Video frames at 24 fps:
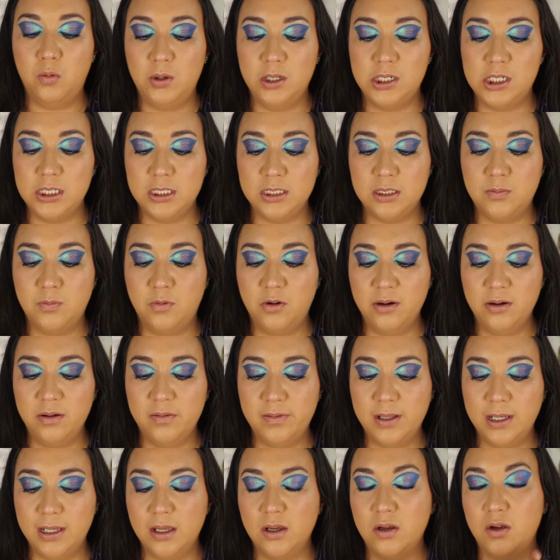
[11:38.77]
which is more of
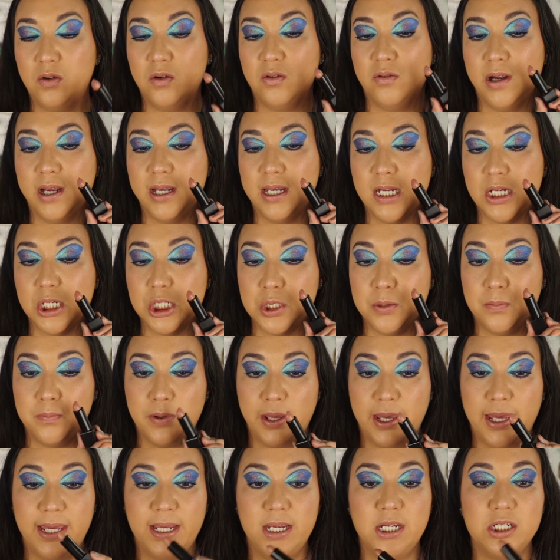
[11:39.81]
like a grayish
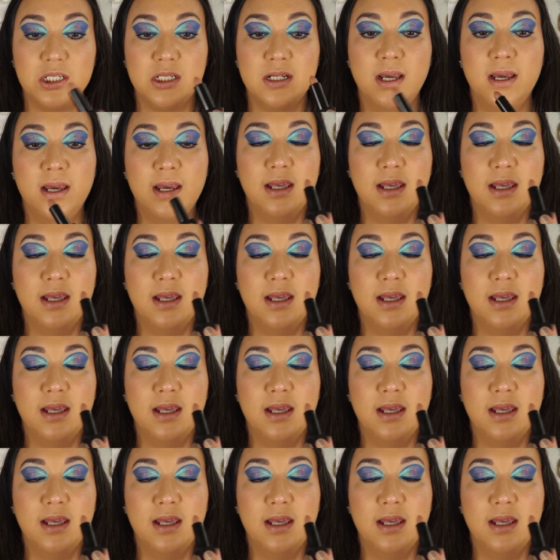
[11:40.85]
beige.